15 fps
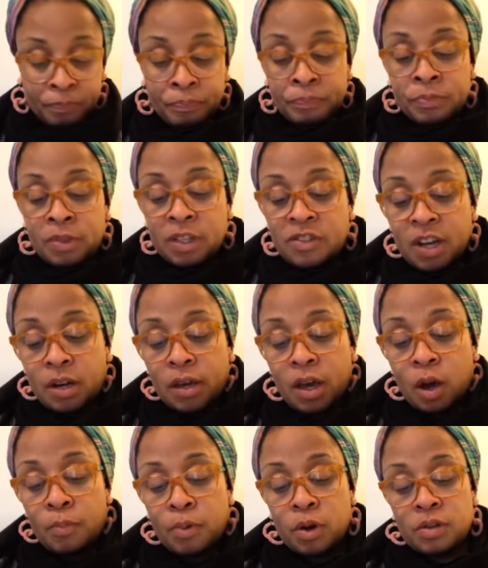The Jeddah
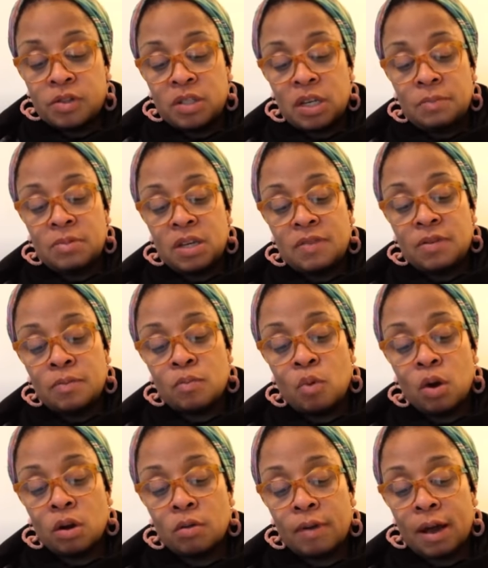airport seemed even
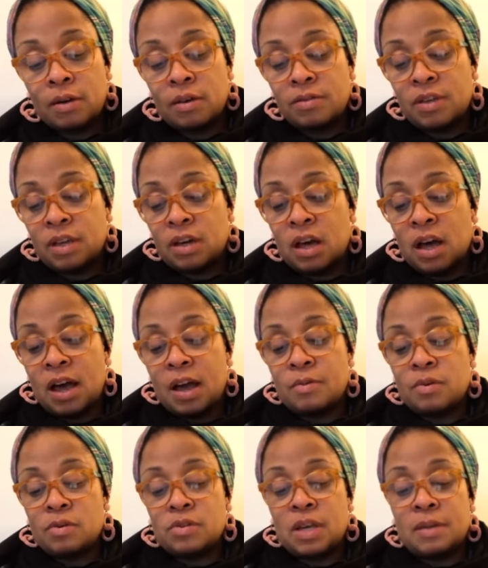more crowded than
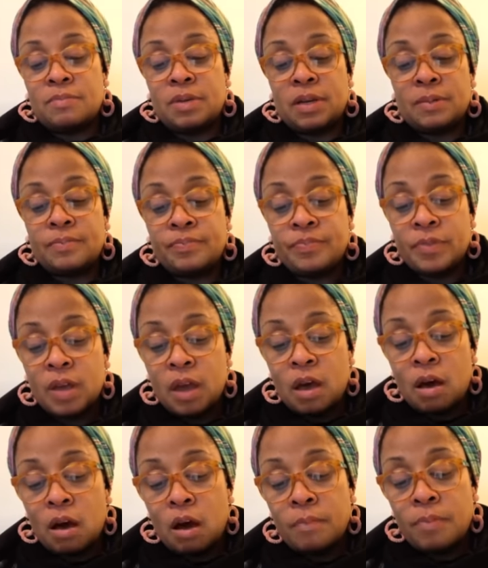Cairo's had been.
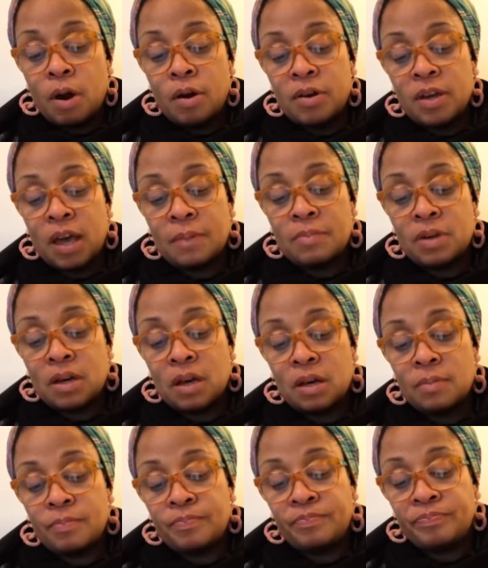Our party had
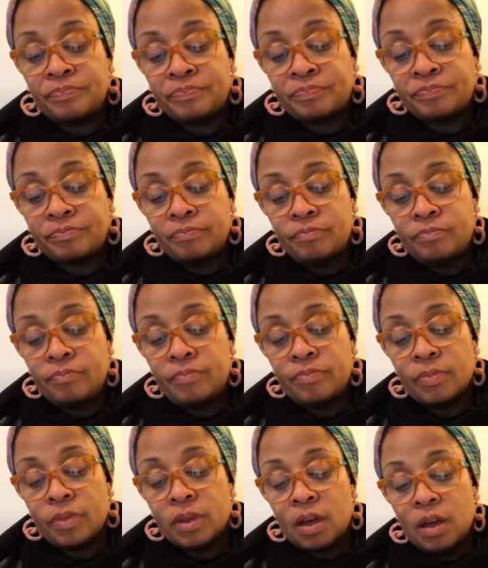become
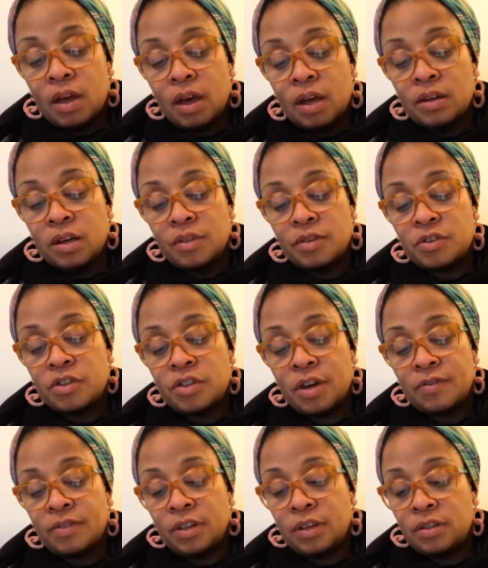another
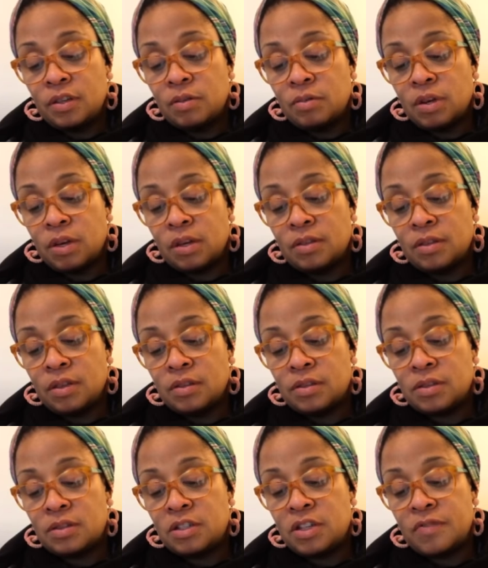shuffling unit in
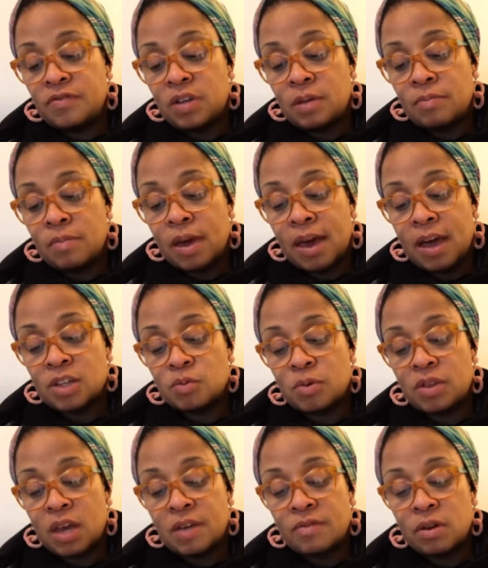this shifting mass with
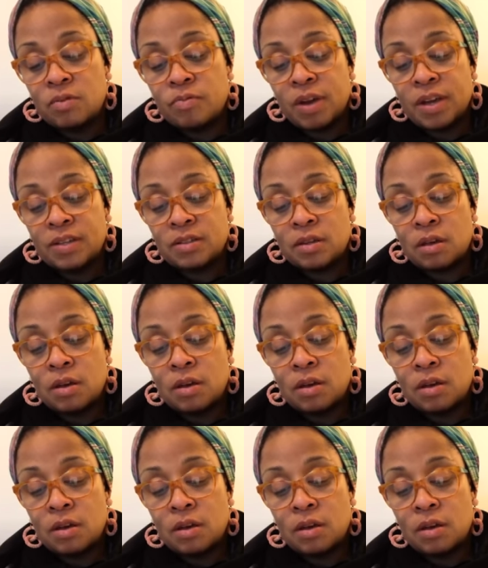every race